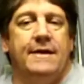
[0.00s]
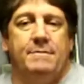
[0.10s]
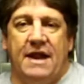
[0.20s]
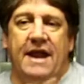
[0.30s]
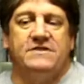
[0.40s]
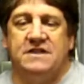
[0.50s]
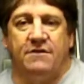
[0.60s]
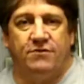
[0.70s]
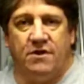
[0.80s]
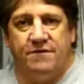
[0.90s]
But I have
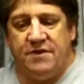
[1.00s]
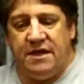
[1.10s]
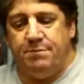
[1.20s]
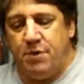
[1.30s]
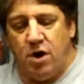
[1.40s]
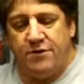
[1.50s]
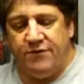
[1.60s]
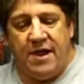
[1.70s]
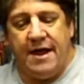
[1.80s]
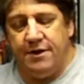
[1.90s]
several of the Park
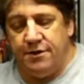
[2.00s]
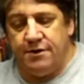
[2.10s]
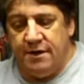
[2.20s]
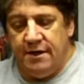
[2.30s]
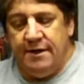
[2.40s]
Flyer